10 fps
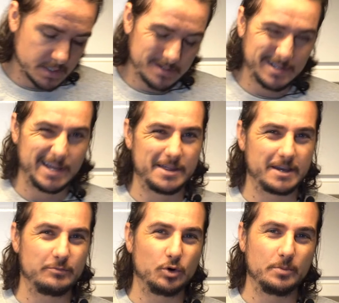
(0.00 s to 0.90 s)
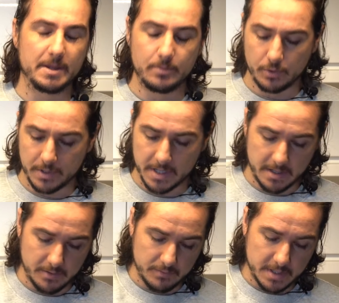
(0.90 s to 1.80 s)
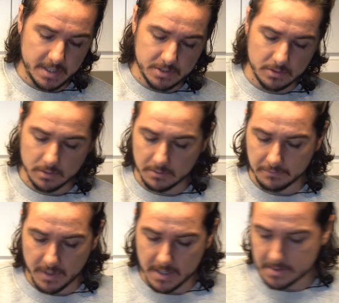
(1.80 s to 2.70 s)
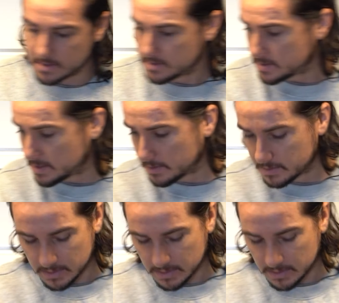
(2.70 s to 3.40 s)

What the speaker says: I think I've put a bit more in here. I really do love raisins, so.